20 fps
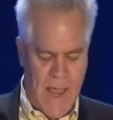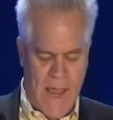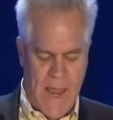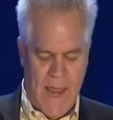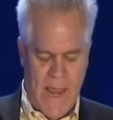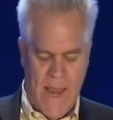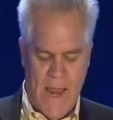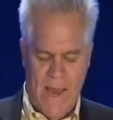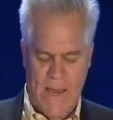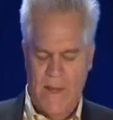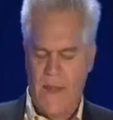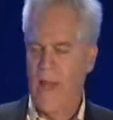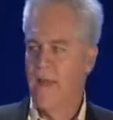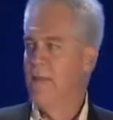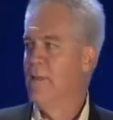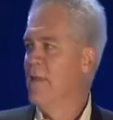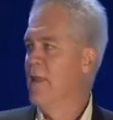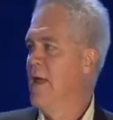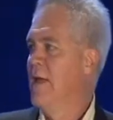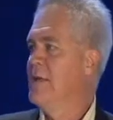And
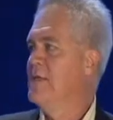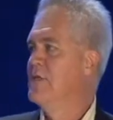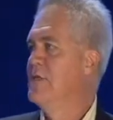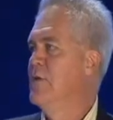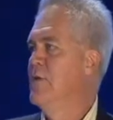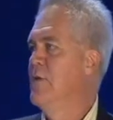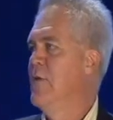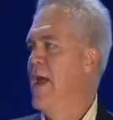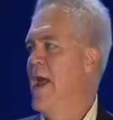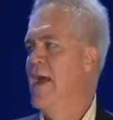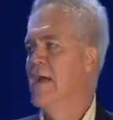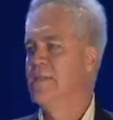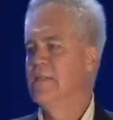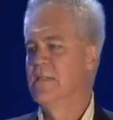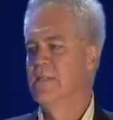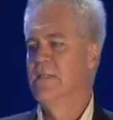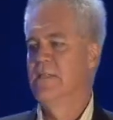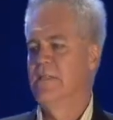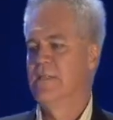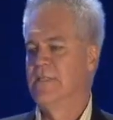I'd like to
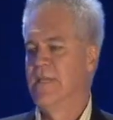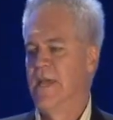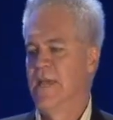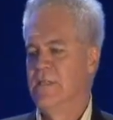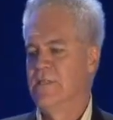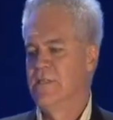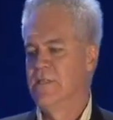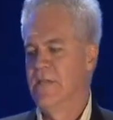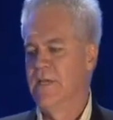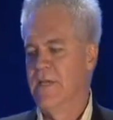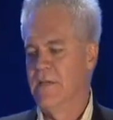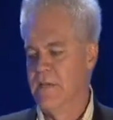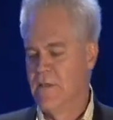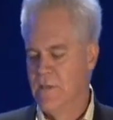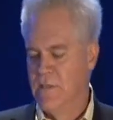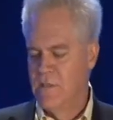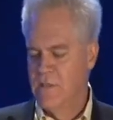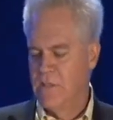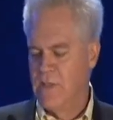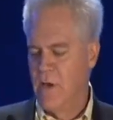ask to the stage to
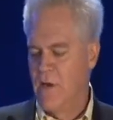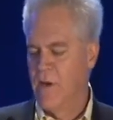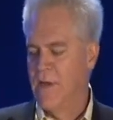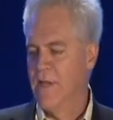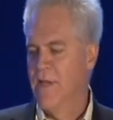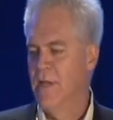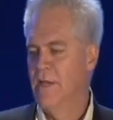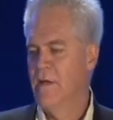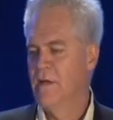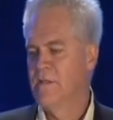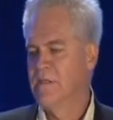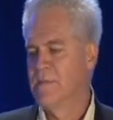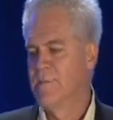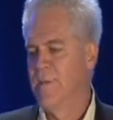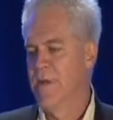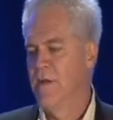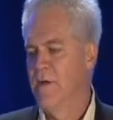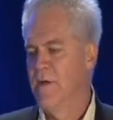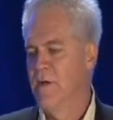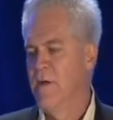introduce our keynote
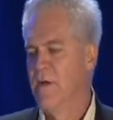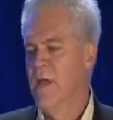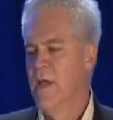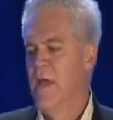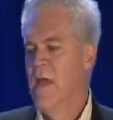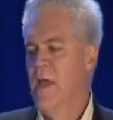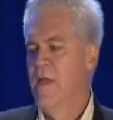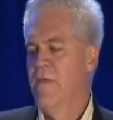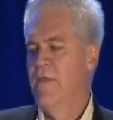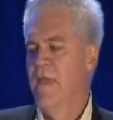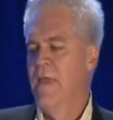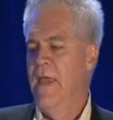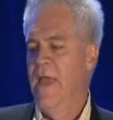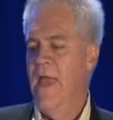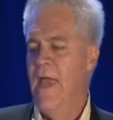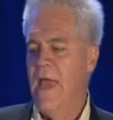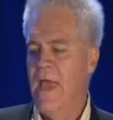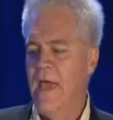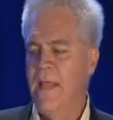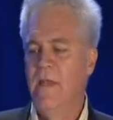speaker, the
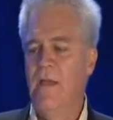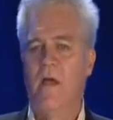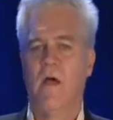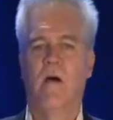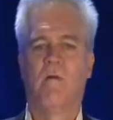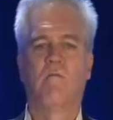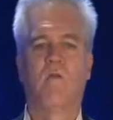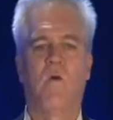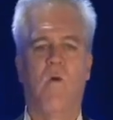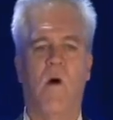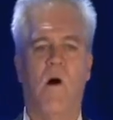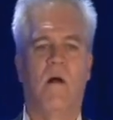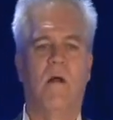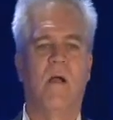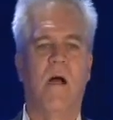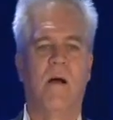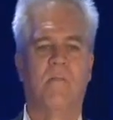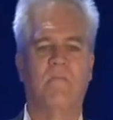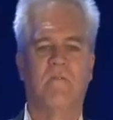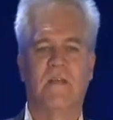head of
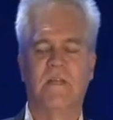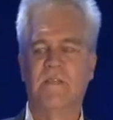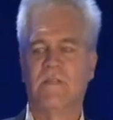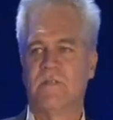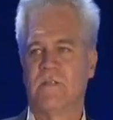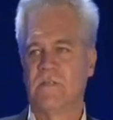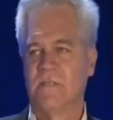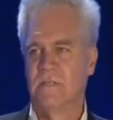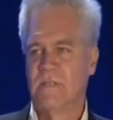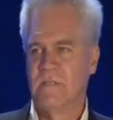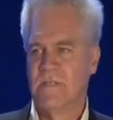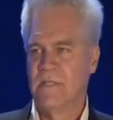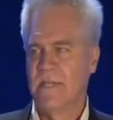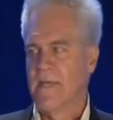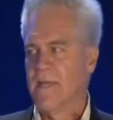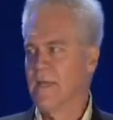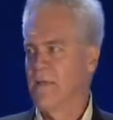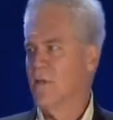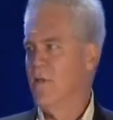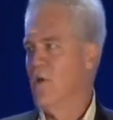Qualcomm Ventures,
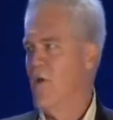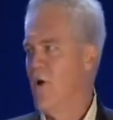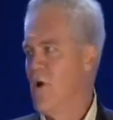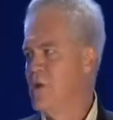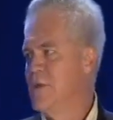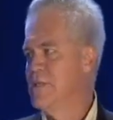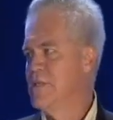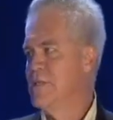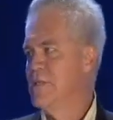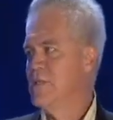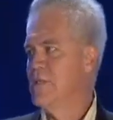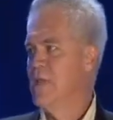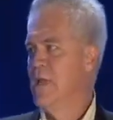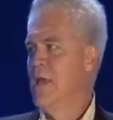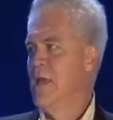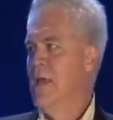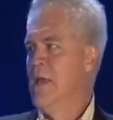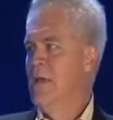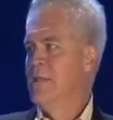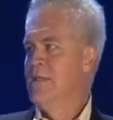second largest
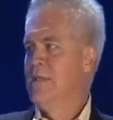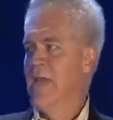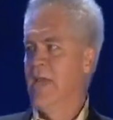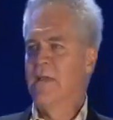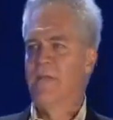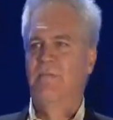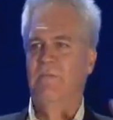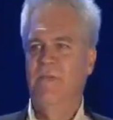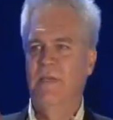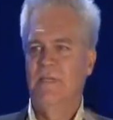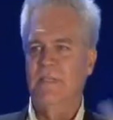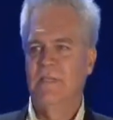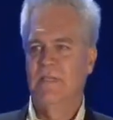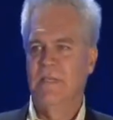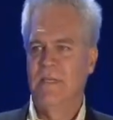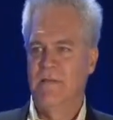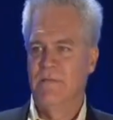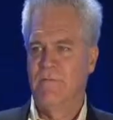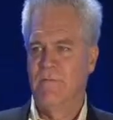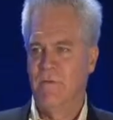tech
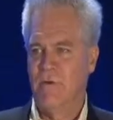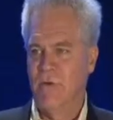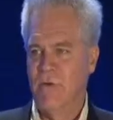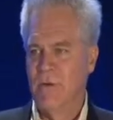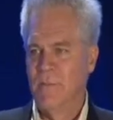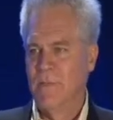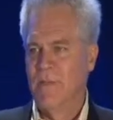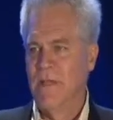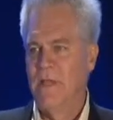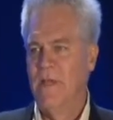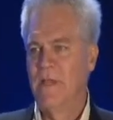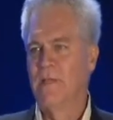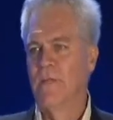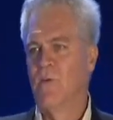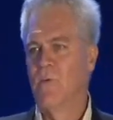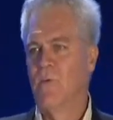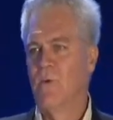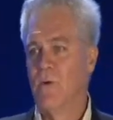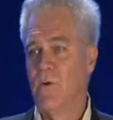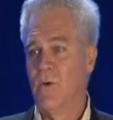VC firm in
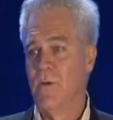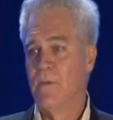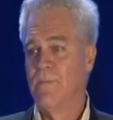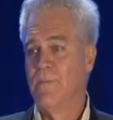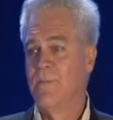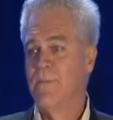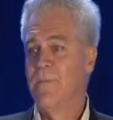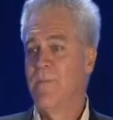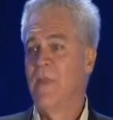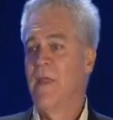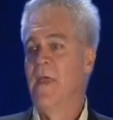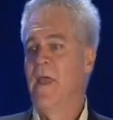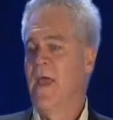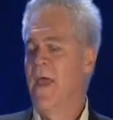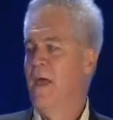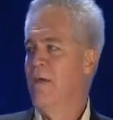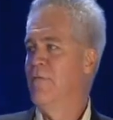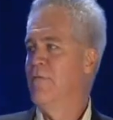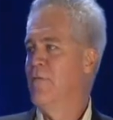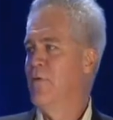the world,
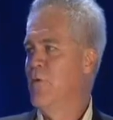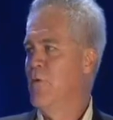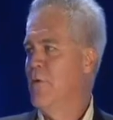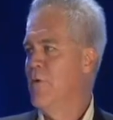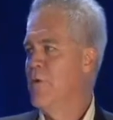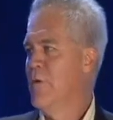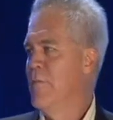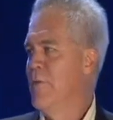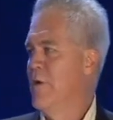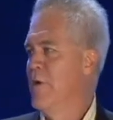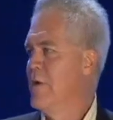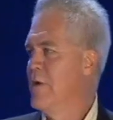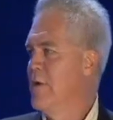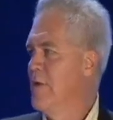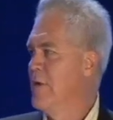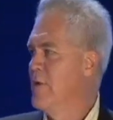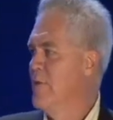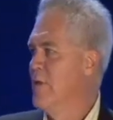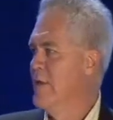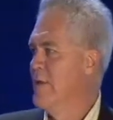head for North
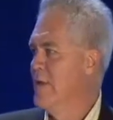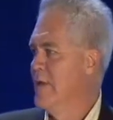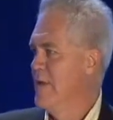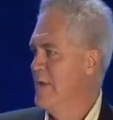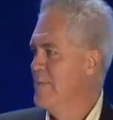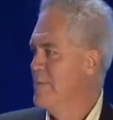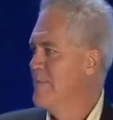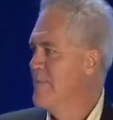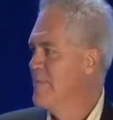America, Quinn Lee.